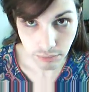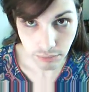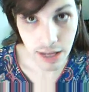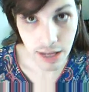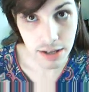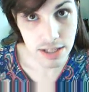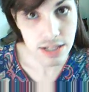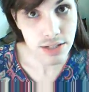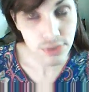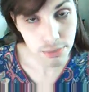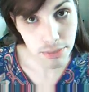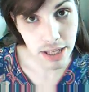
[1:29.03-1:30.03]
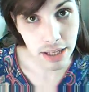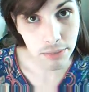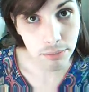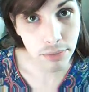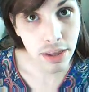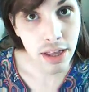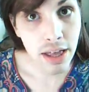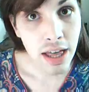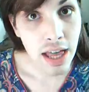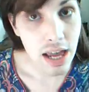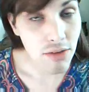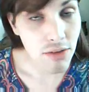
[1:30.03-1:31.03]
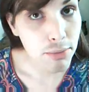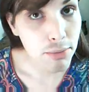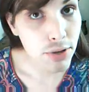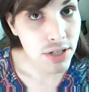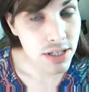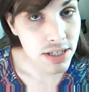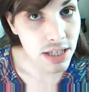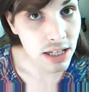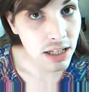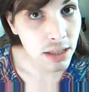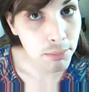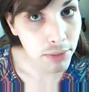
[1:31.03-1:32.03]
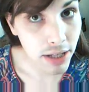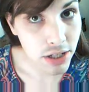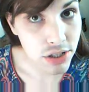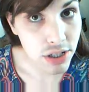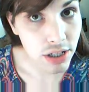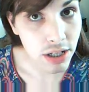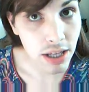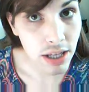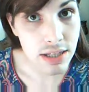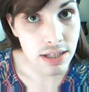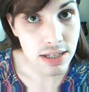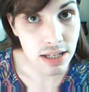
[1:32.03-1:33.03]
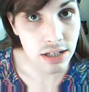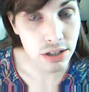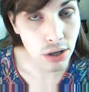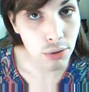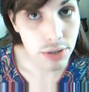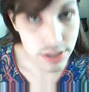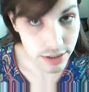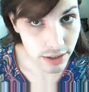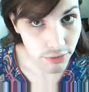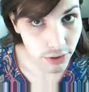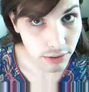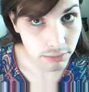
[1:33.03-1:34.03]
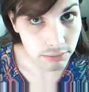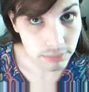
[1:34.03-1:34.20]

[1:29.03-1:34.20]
Now this is for me. Every person's skin complexion and skin tone is different.